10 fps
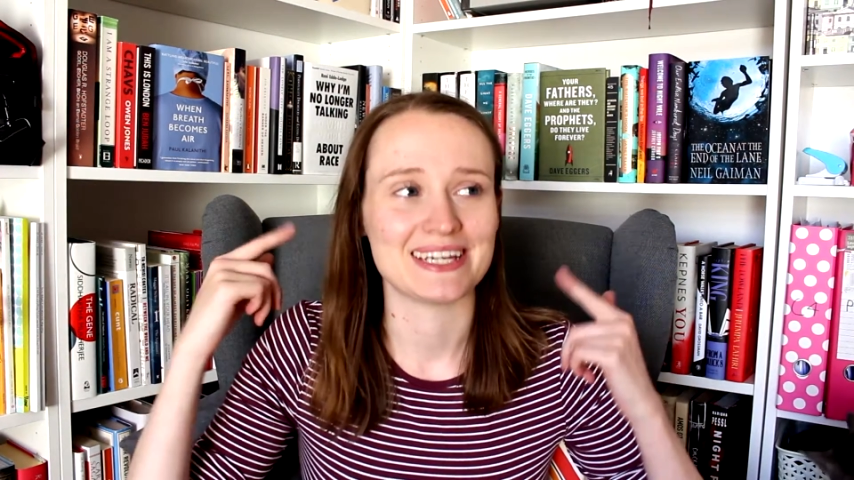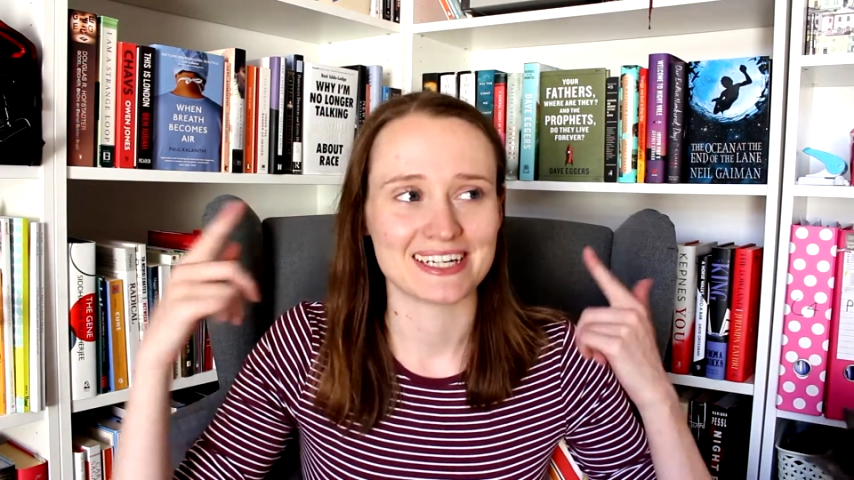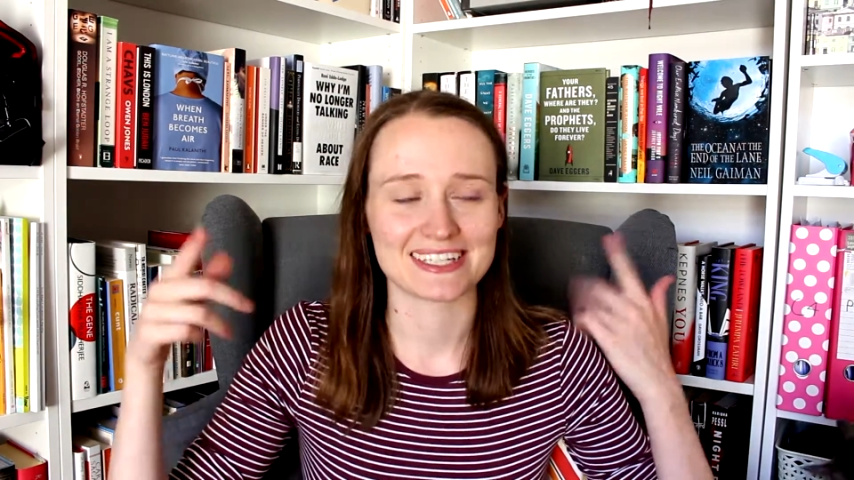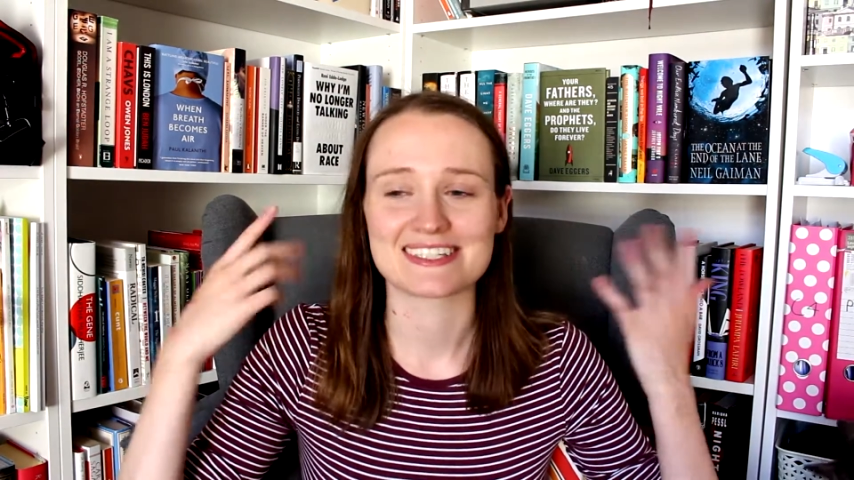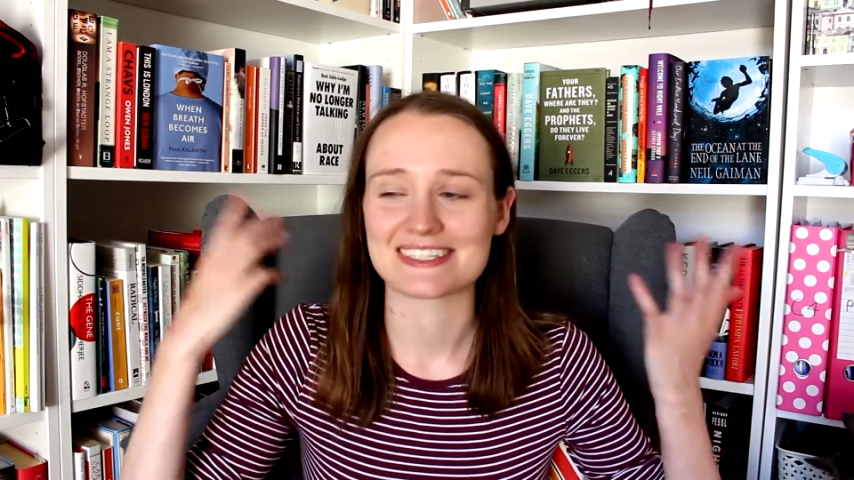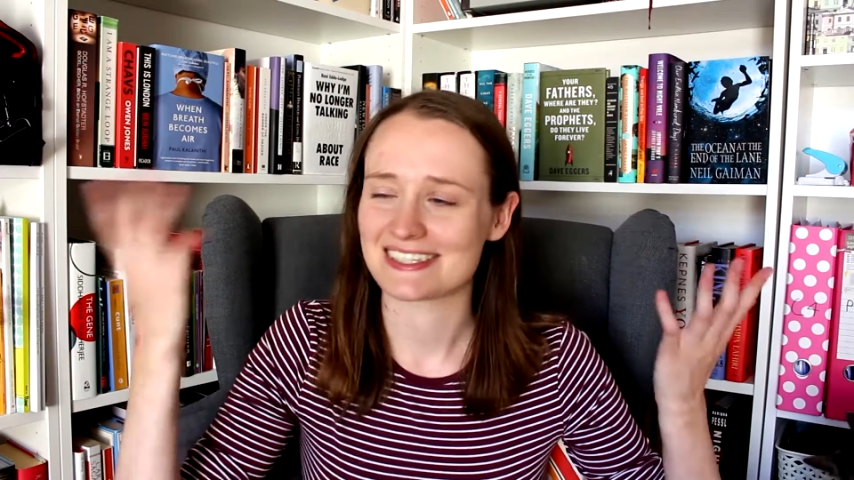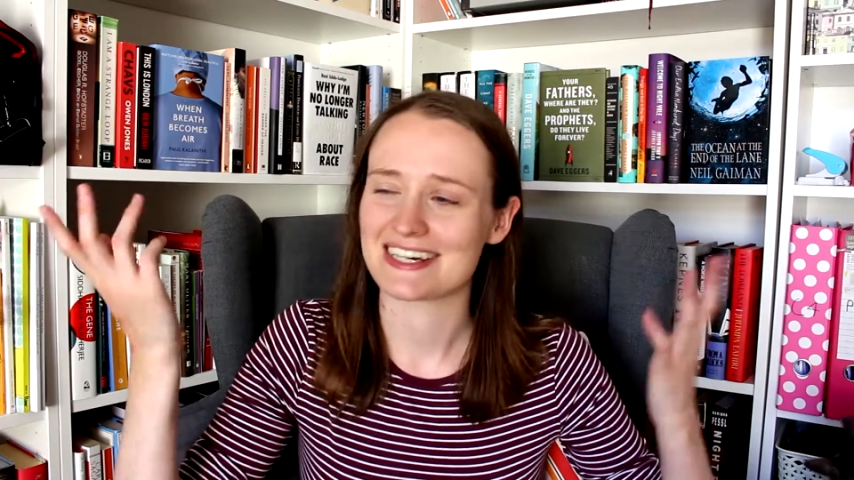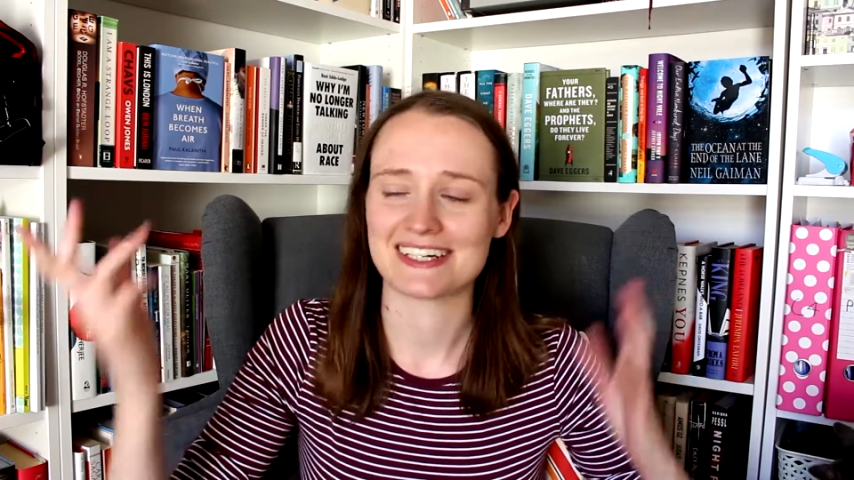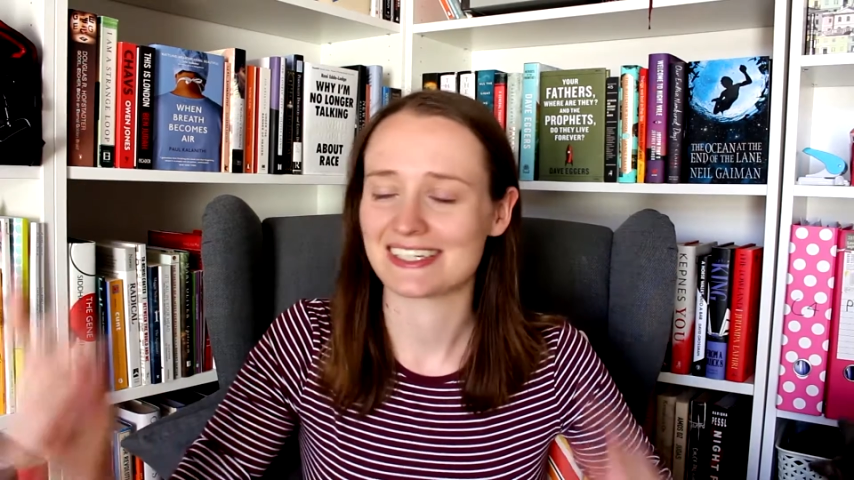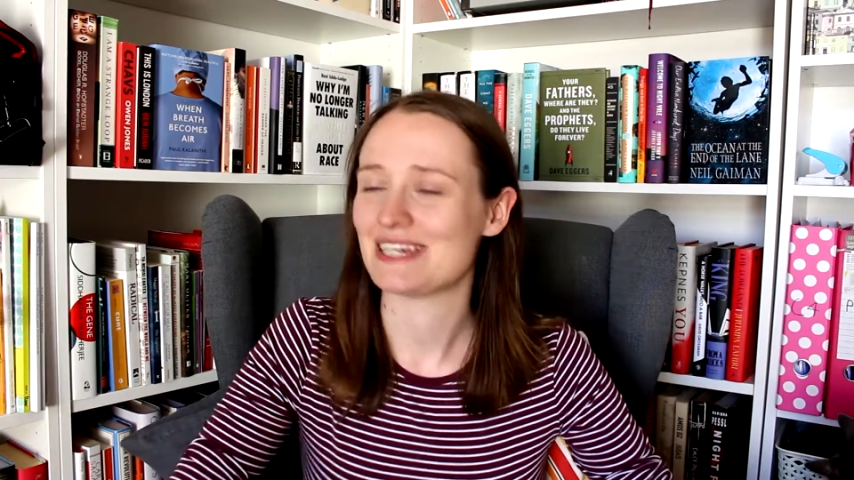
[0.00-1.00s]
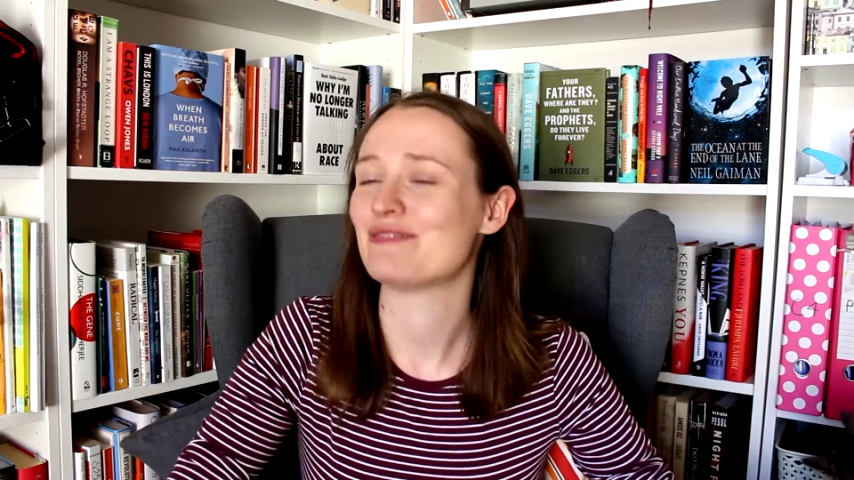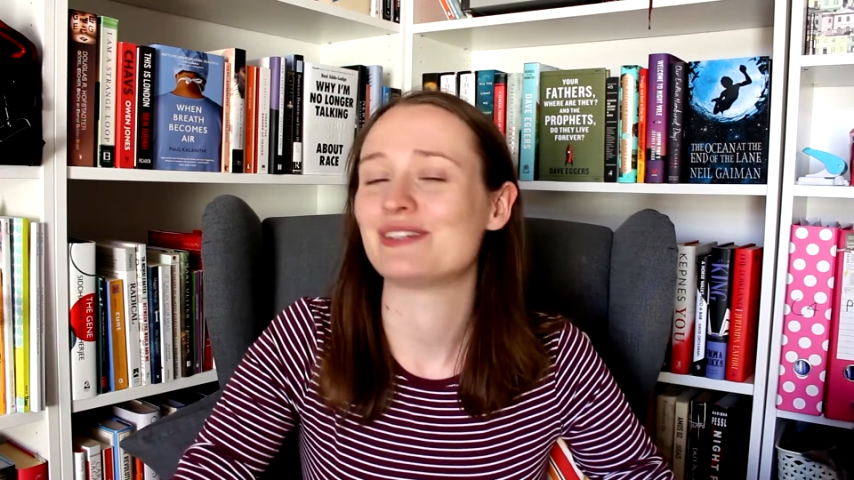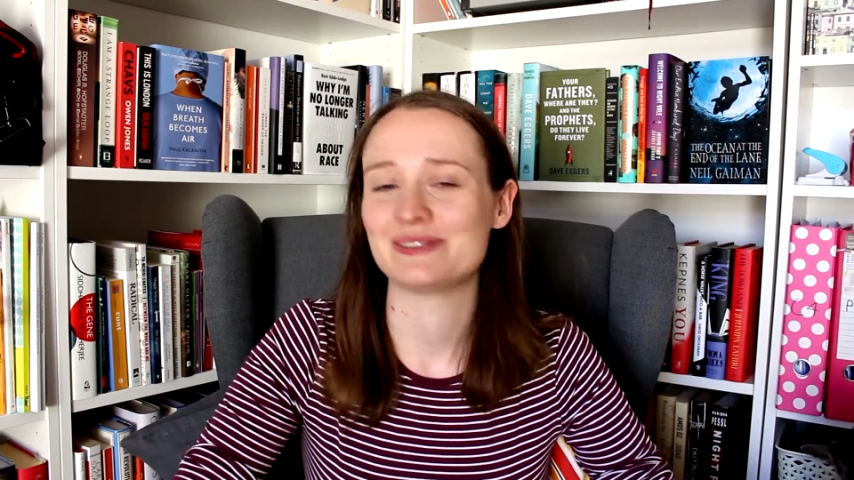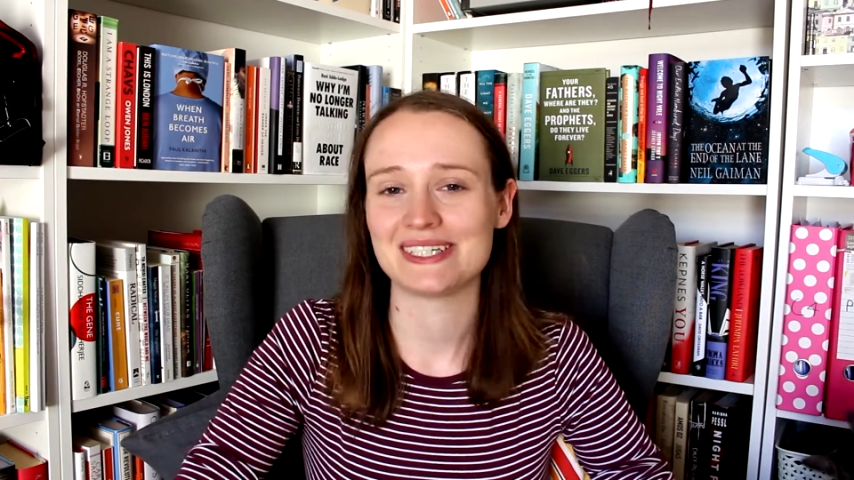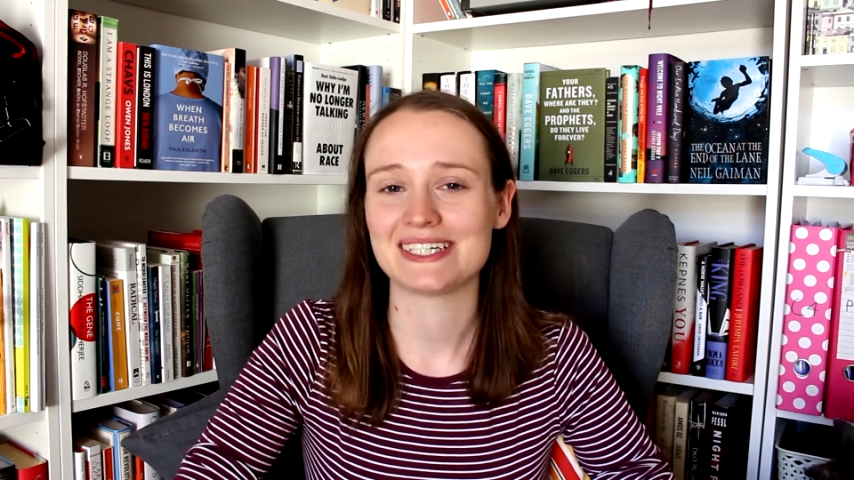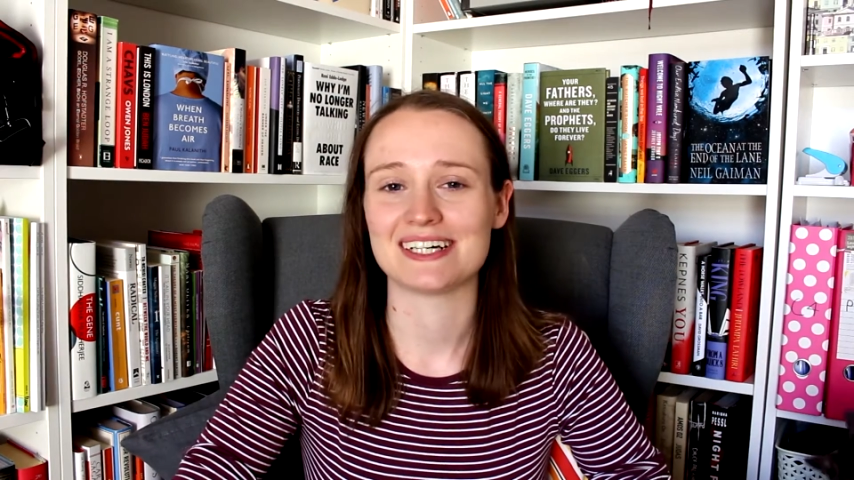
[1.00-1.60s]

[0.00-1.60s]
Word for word: like, just to kind of keep filming.